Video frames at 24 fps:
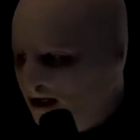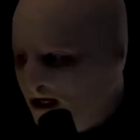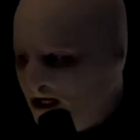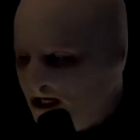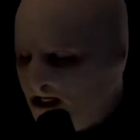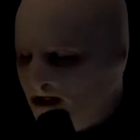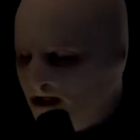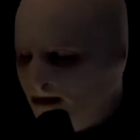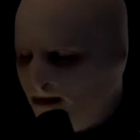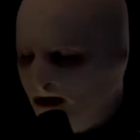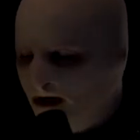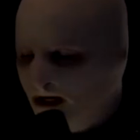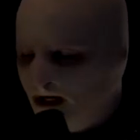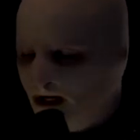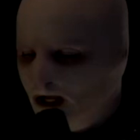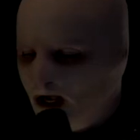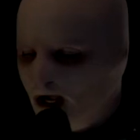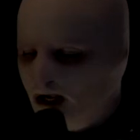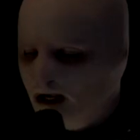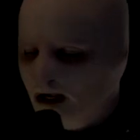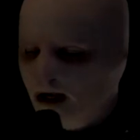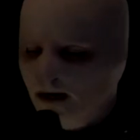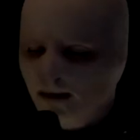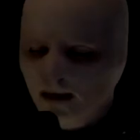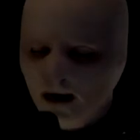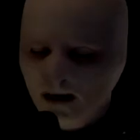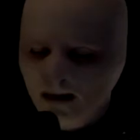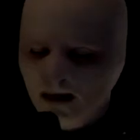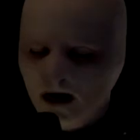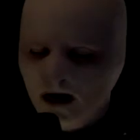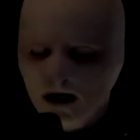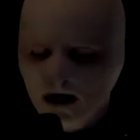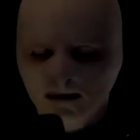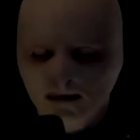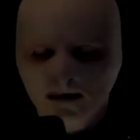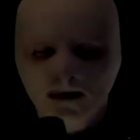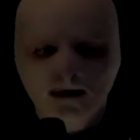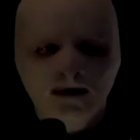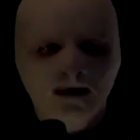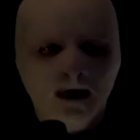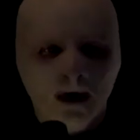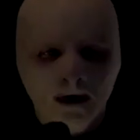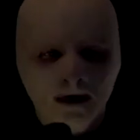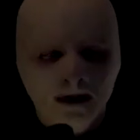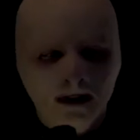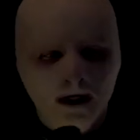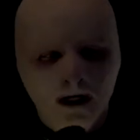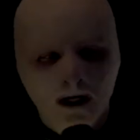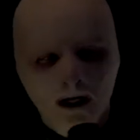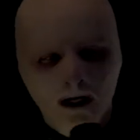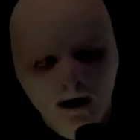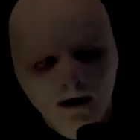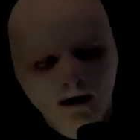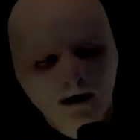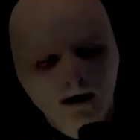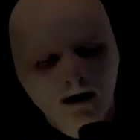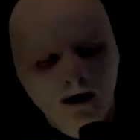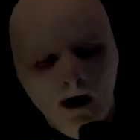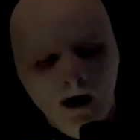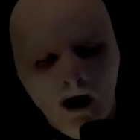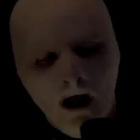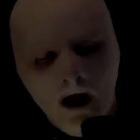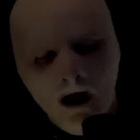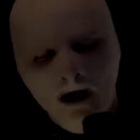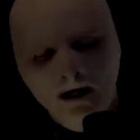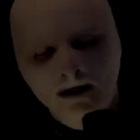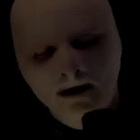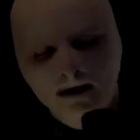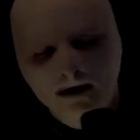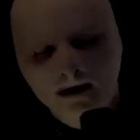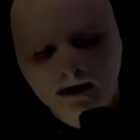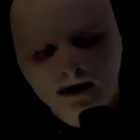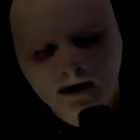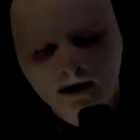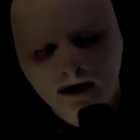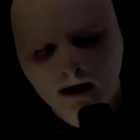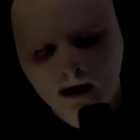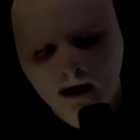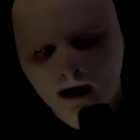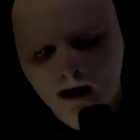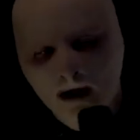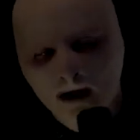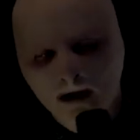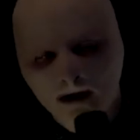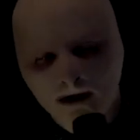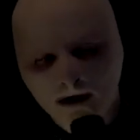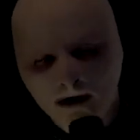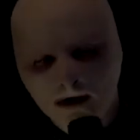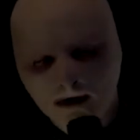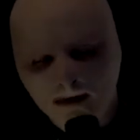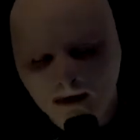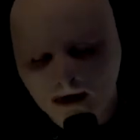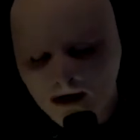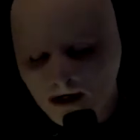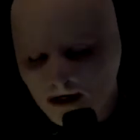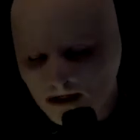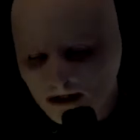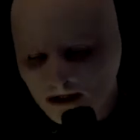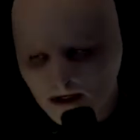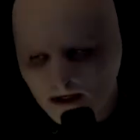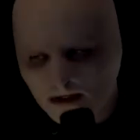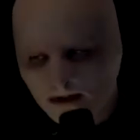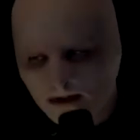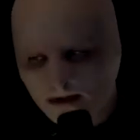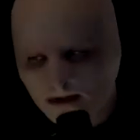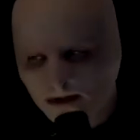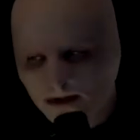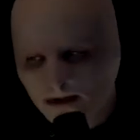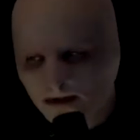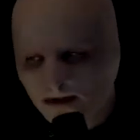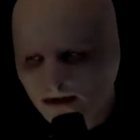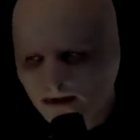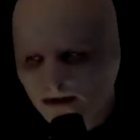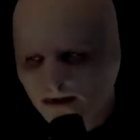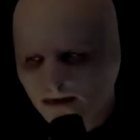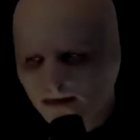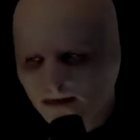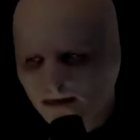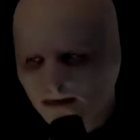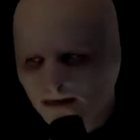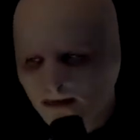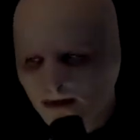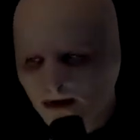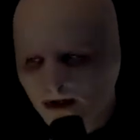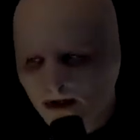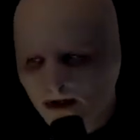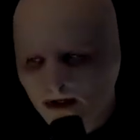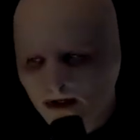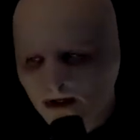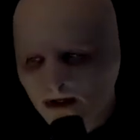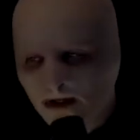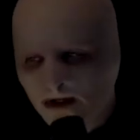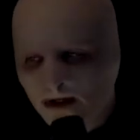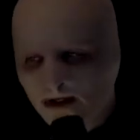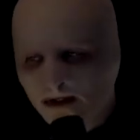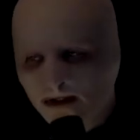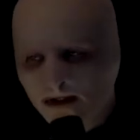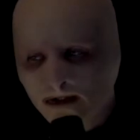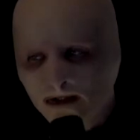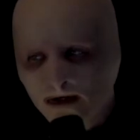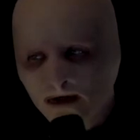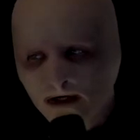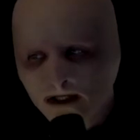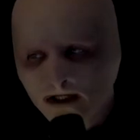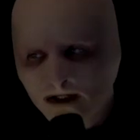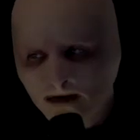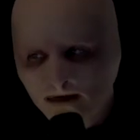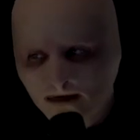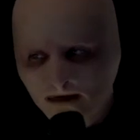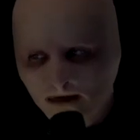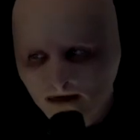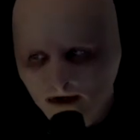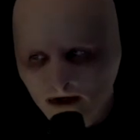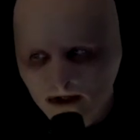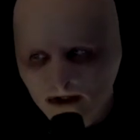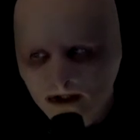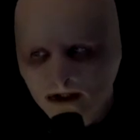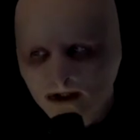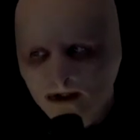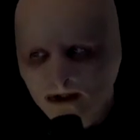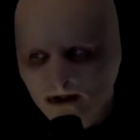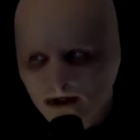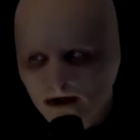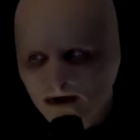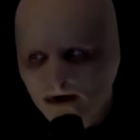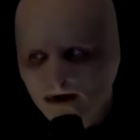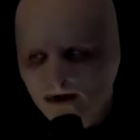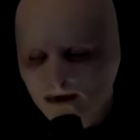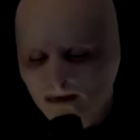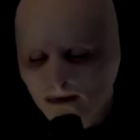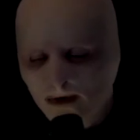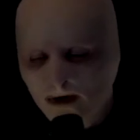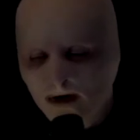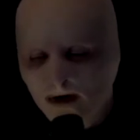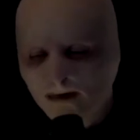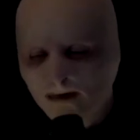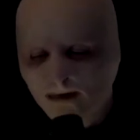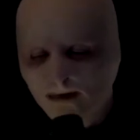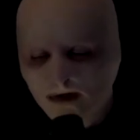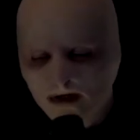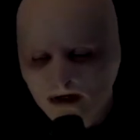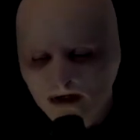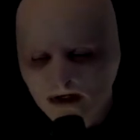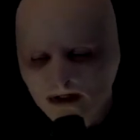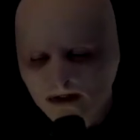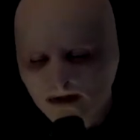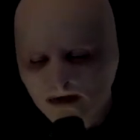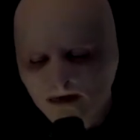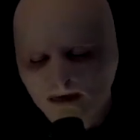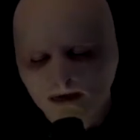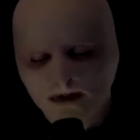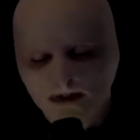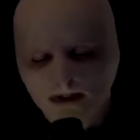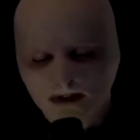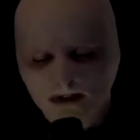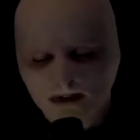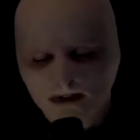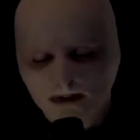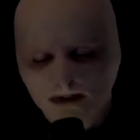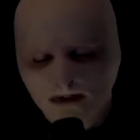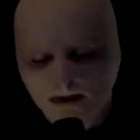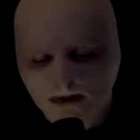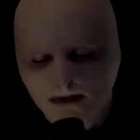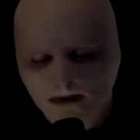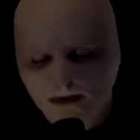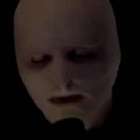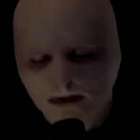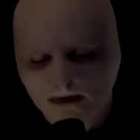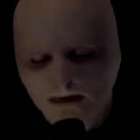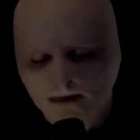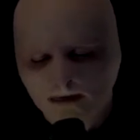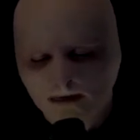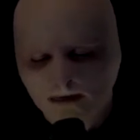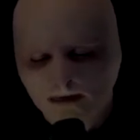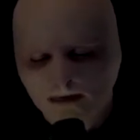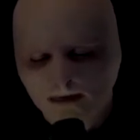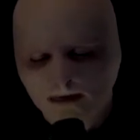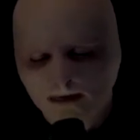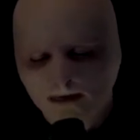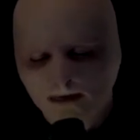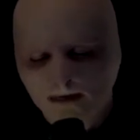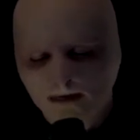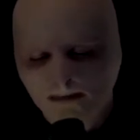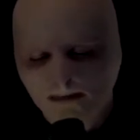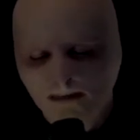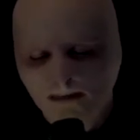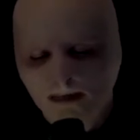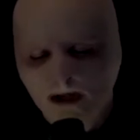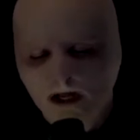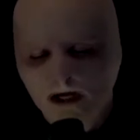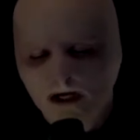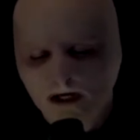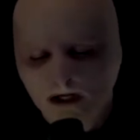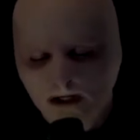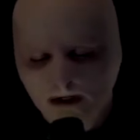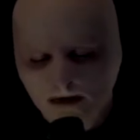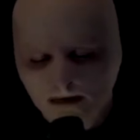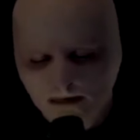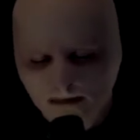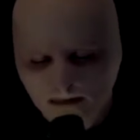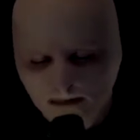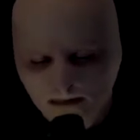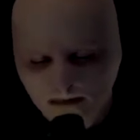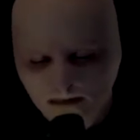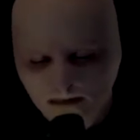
Guess what? I had my bond revoked, and I had to stay imprisoned. During the first search warrant, because there was many,